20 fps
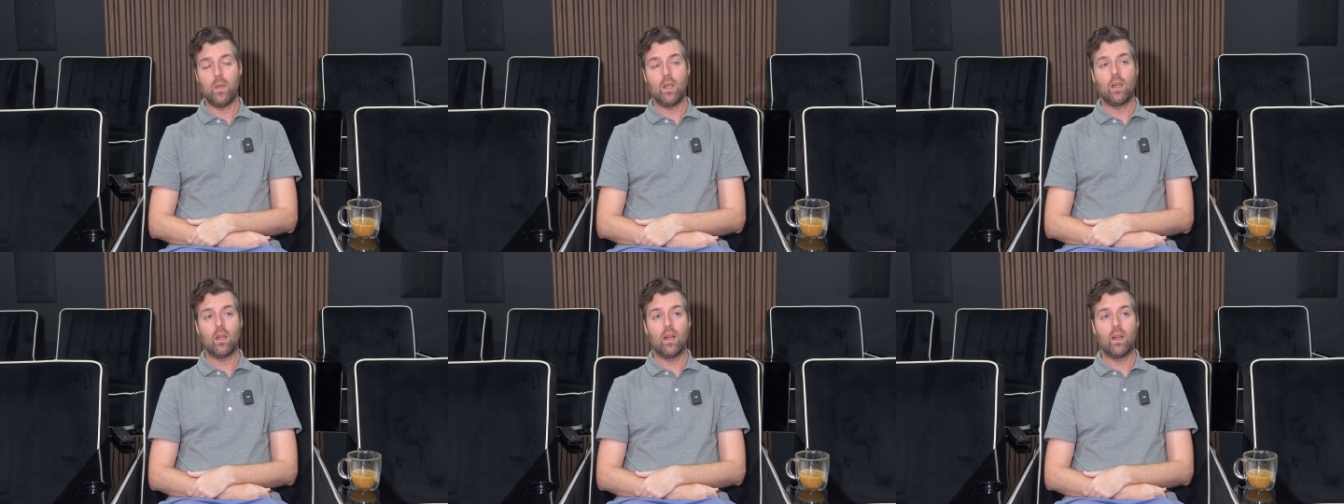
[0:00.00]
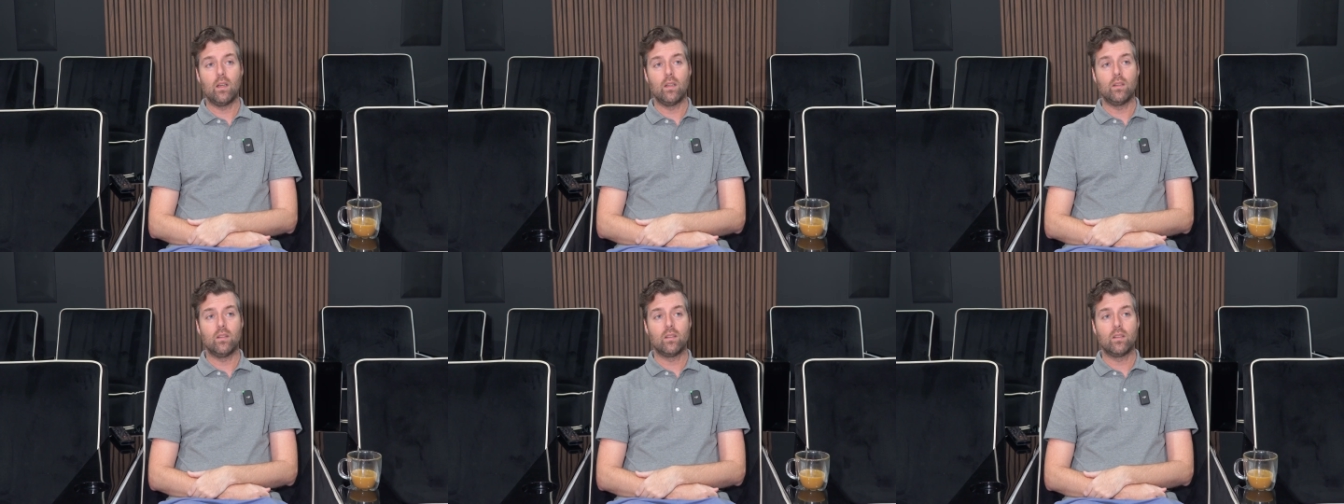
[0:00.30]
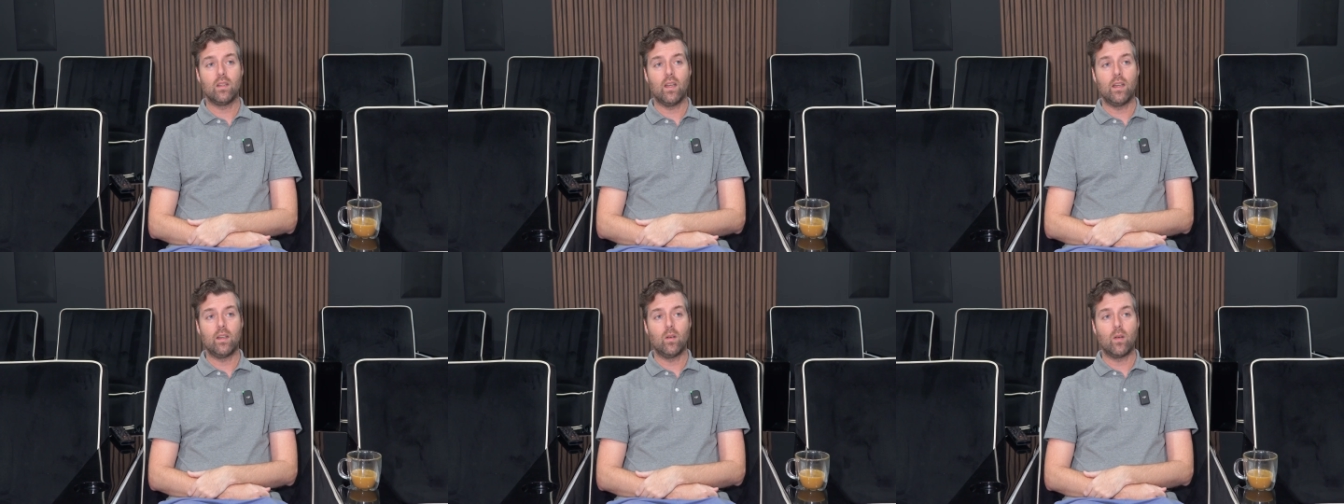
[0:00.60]

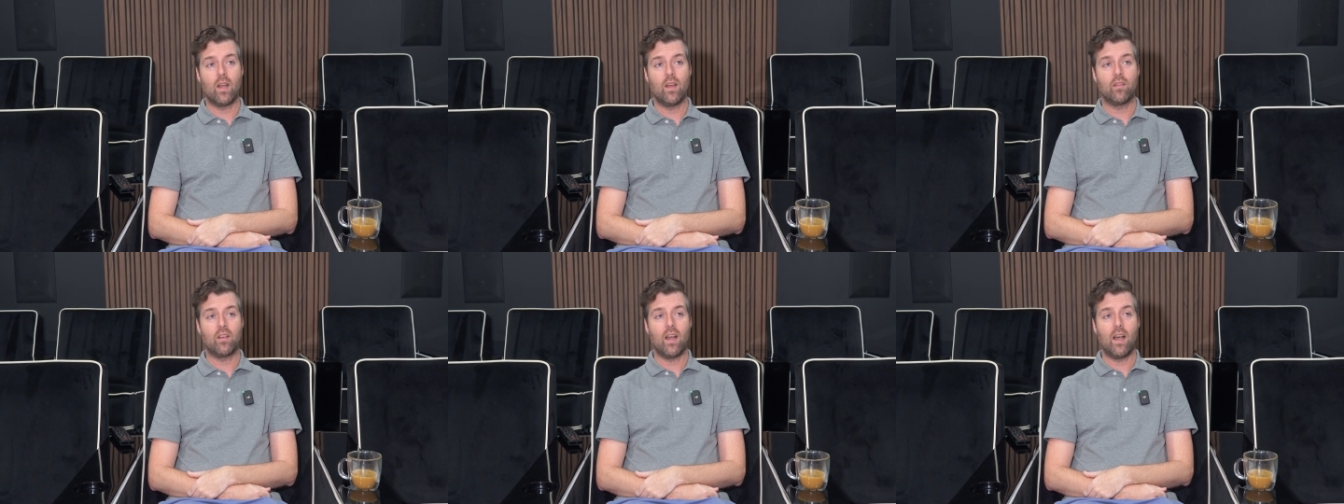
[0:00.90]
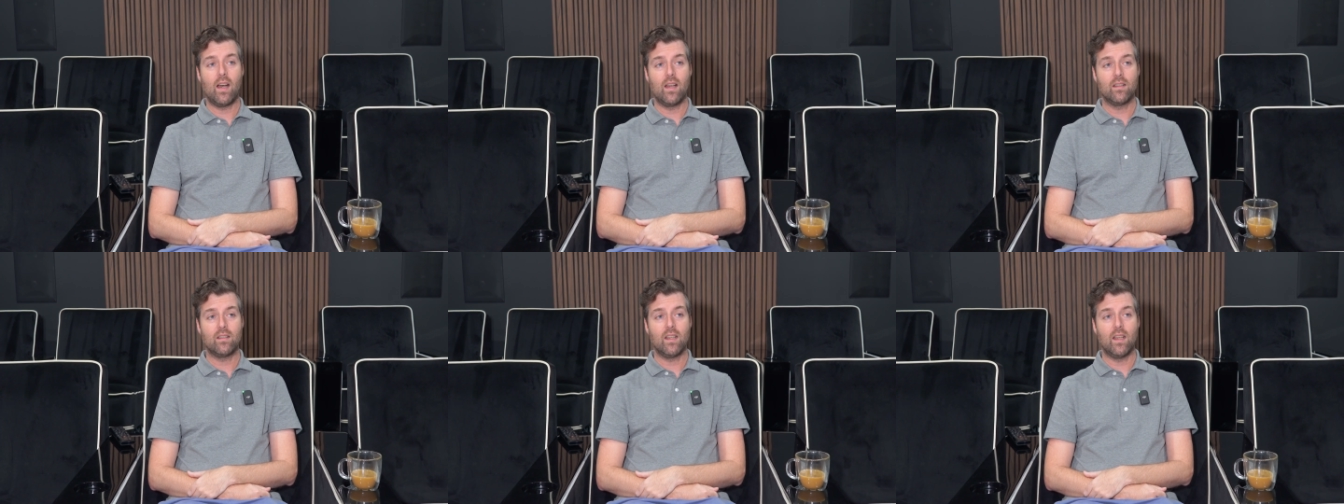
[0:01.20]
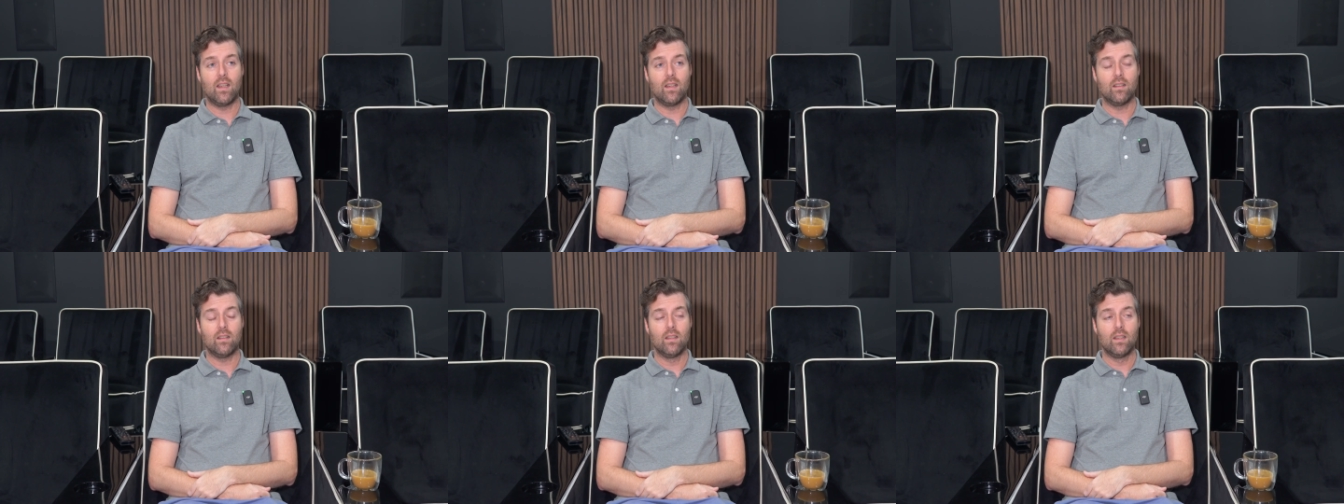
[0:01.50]
because I don't have
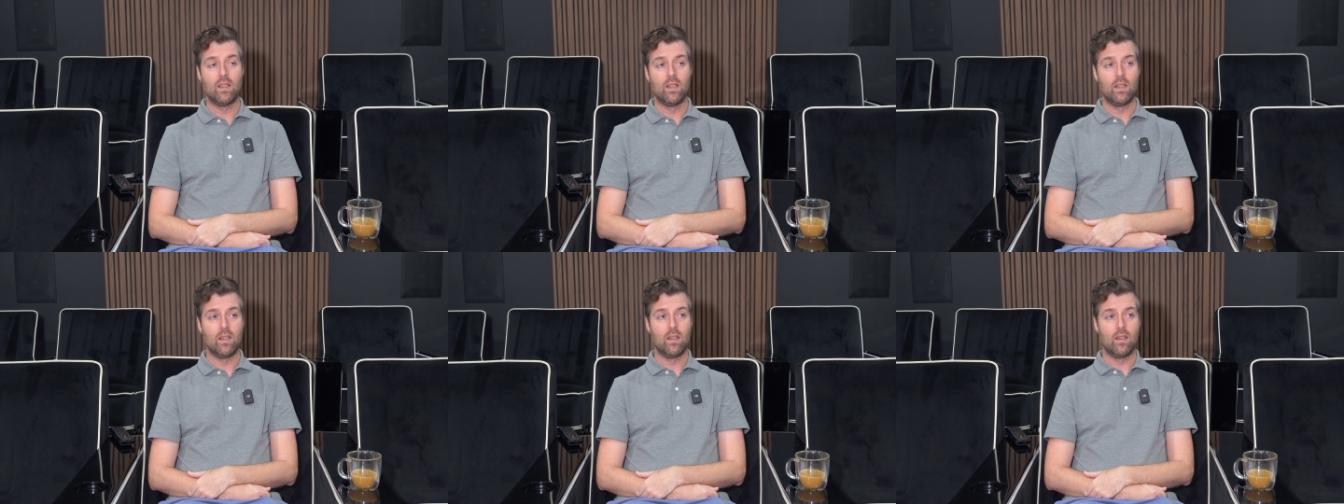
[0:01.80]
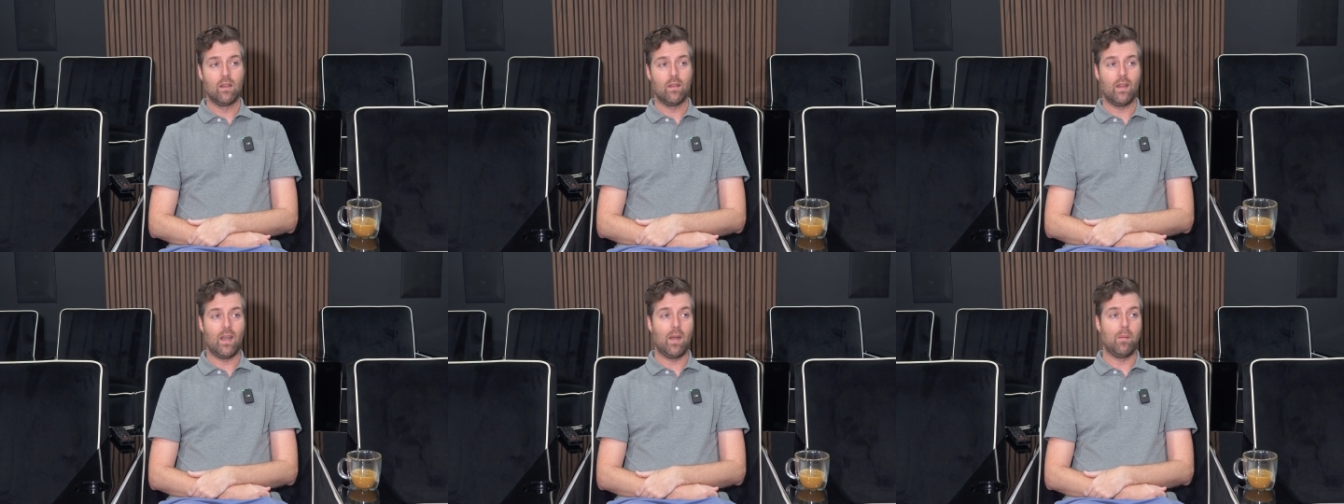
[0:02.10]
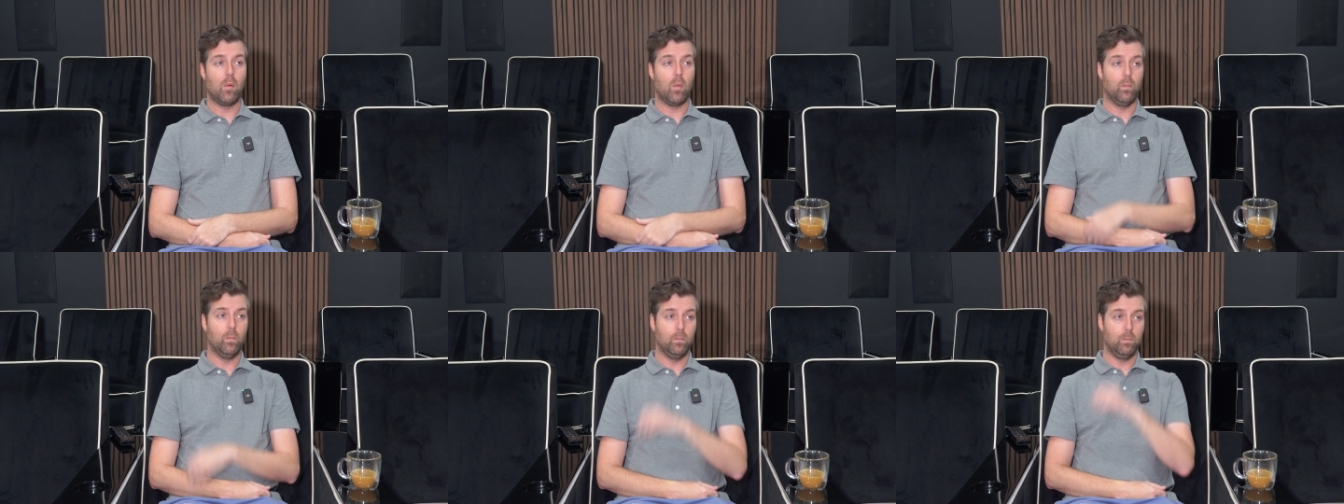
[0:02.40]
content that
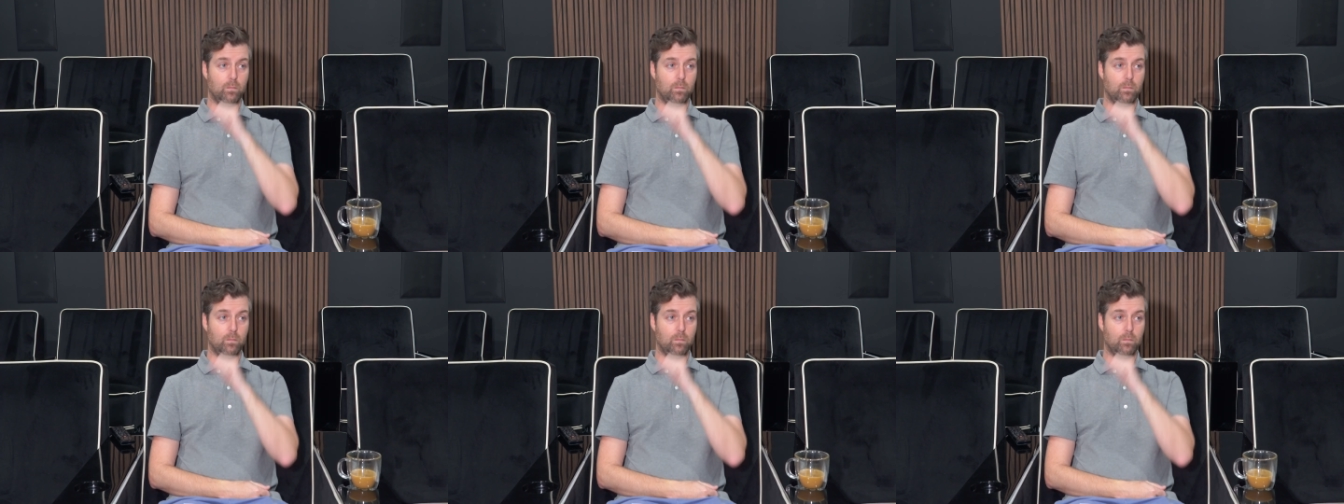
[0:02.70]
I'm